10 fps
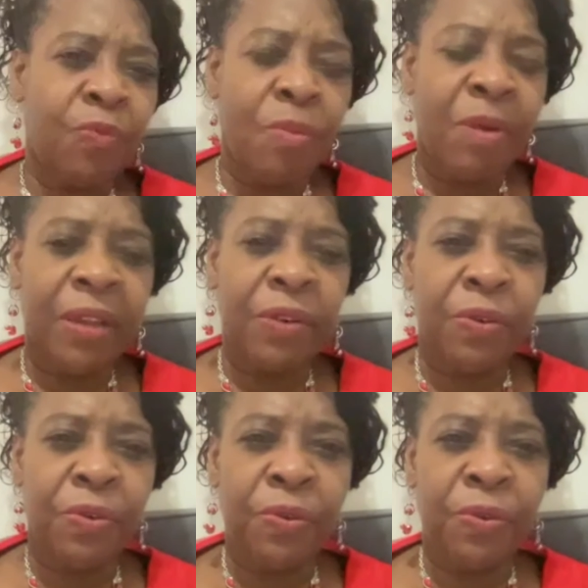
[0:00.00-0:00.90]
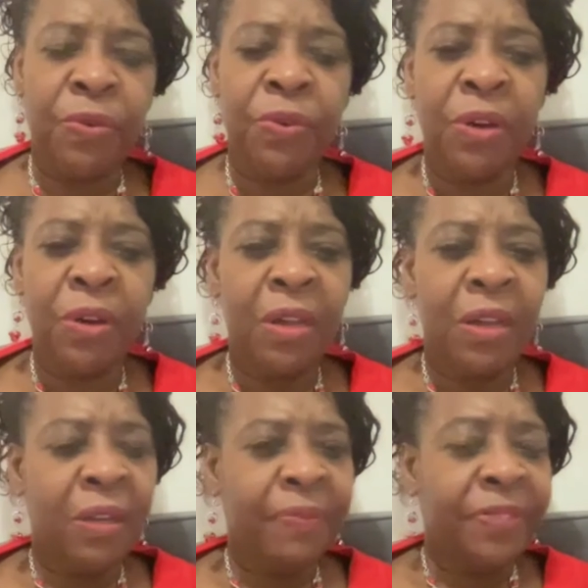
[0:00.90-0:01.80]
woman who
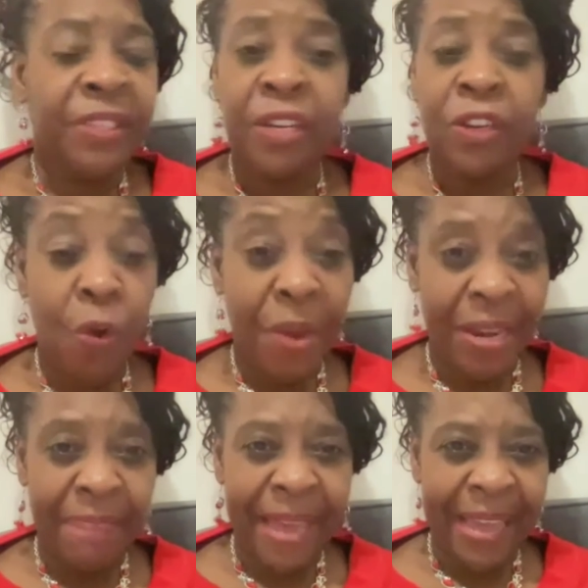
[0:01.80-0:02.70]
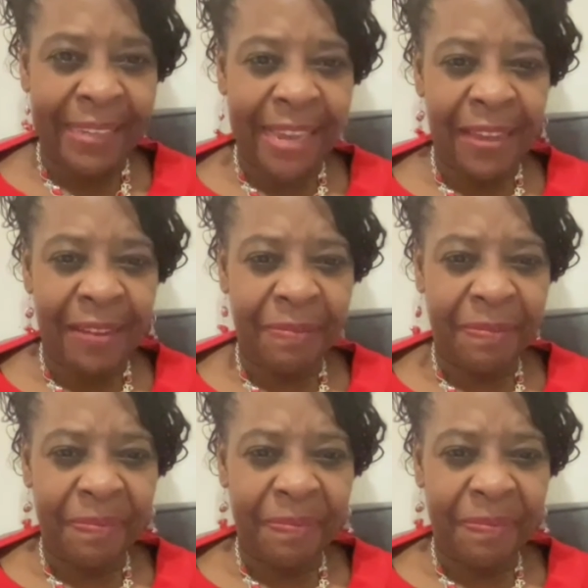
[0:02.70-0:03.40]
didn't know any better,